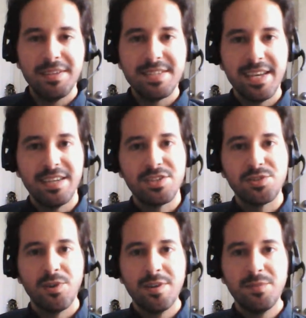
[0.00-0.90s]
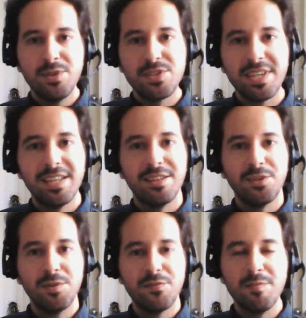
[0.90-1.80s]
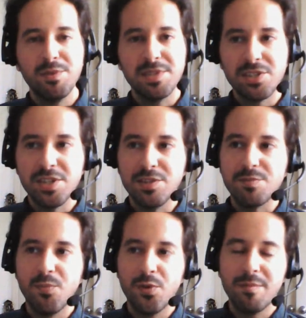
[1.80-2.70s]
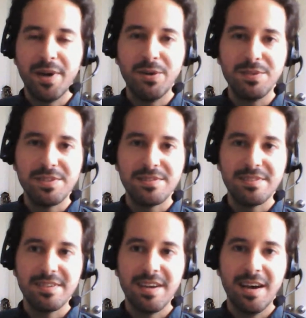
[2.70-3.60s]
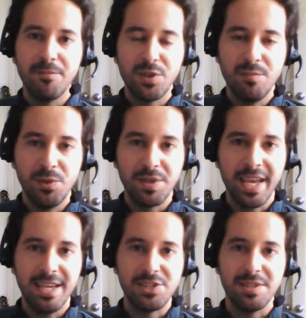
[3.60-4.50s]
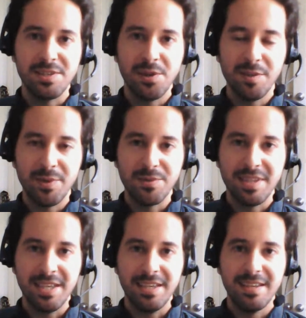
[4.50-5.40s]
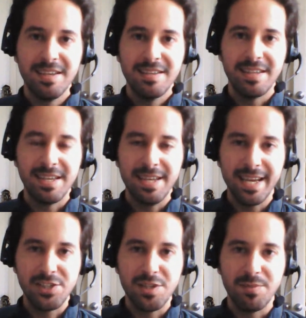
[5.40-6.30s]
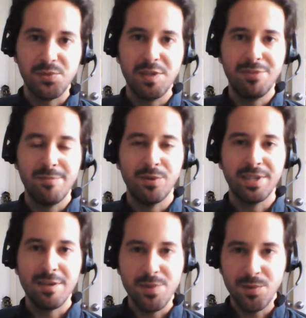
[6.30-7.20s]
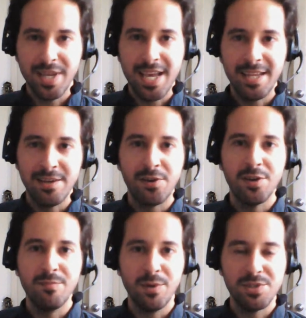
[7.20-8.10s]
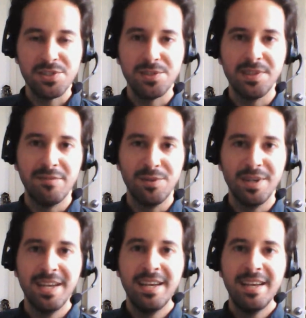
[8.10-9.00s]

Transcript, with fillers: I'd say astronomers can learn from musicians more about communication. It's all about the connection between people and communicating on an emotional level.